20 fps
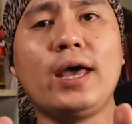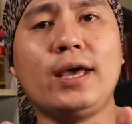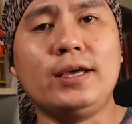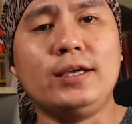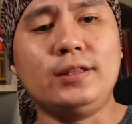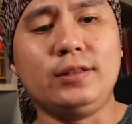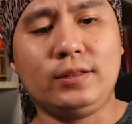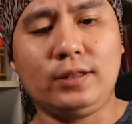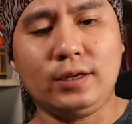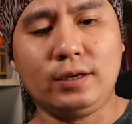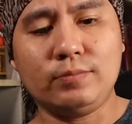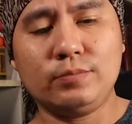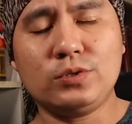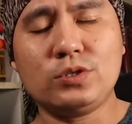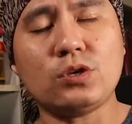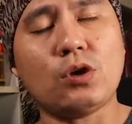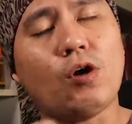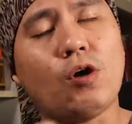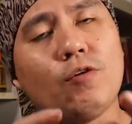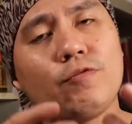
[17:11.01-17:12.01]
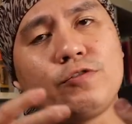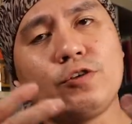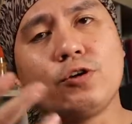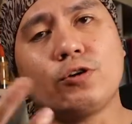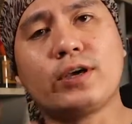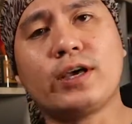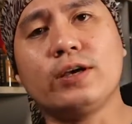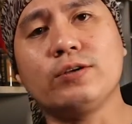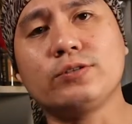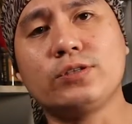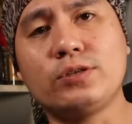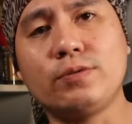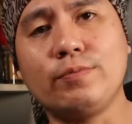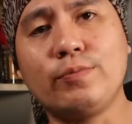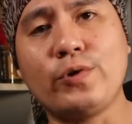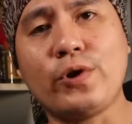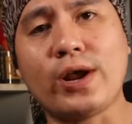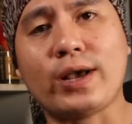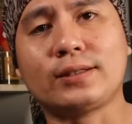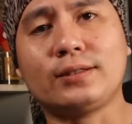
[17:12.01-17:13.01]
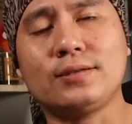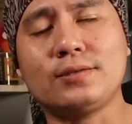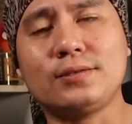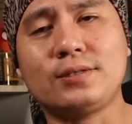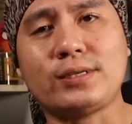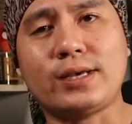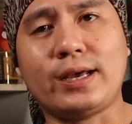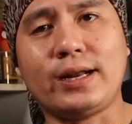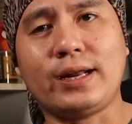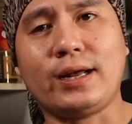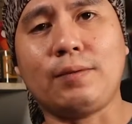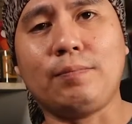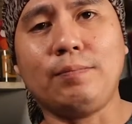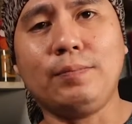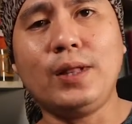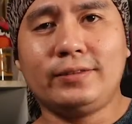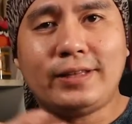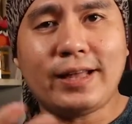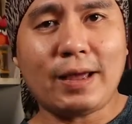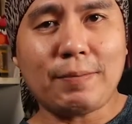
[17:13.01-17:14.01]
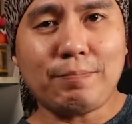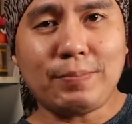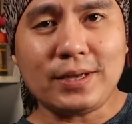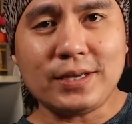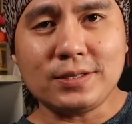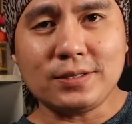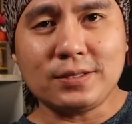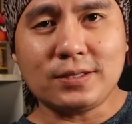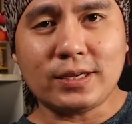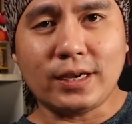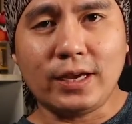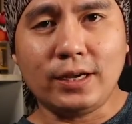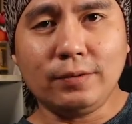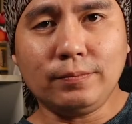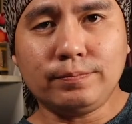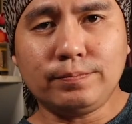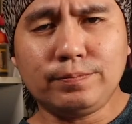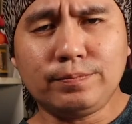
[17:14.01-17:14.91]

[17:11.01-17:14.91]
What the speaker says: in terms of your calcium reactor setup. That being said,